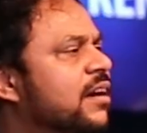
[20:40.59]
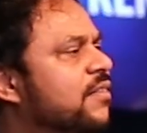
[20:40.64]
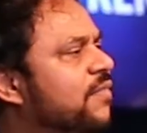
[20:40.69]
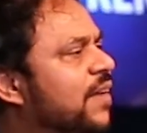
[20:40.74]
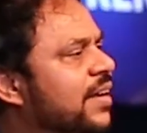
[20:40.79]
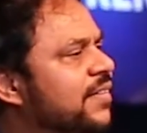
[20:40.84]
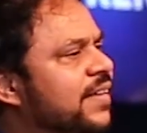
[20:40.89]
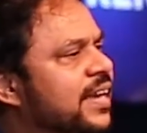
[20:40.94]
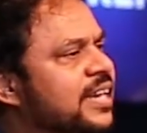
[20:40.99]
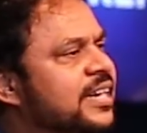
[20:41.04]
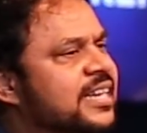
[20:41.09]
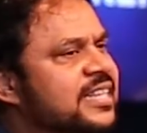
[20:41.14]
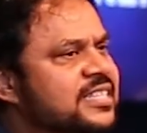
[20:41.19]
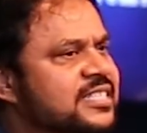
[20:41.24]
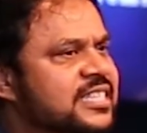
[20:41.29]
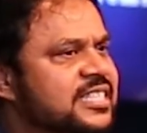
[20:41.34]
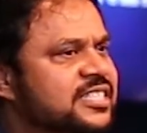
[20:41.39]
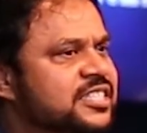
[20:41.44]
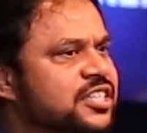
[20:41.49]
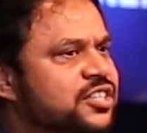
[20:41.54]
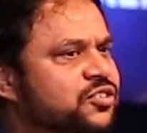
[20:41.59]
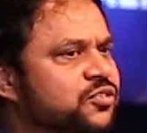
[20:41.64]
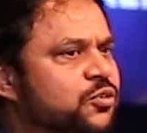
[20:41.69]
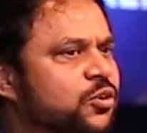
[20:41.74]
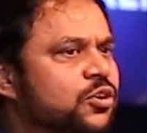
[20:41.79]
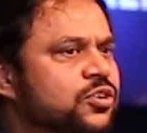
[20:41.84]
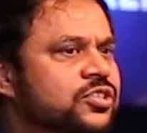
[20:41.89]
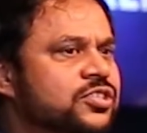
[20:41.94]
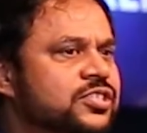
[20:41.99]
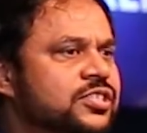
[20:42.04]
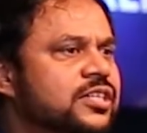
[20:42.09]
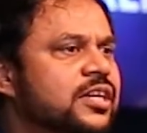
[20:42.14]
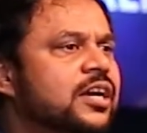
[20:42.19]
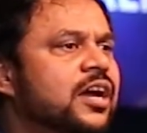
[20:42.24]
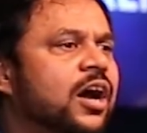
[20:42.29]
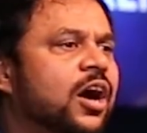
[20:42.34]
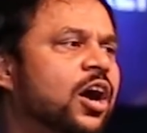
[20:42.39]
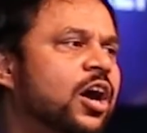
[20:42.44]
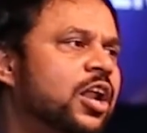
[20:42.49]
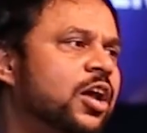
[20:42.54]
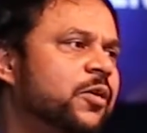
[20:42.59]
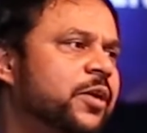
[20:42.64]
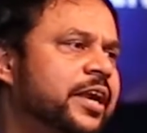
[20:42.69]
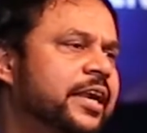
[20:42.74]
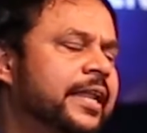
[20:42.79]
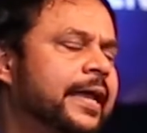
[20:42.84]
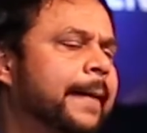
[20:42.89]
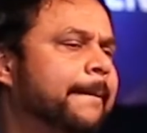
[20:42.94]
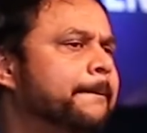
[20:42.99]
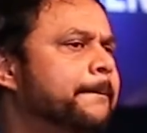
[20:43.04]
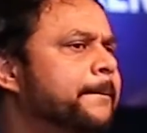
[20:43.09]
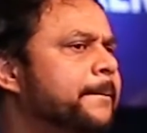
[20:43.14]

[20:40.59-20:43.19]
560 stores all over India.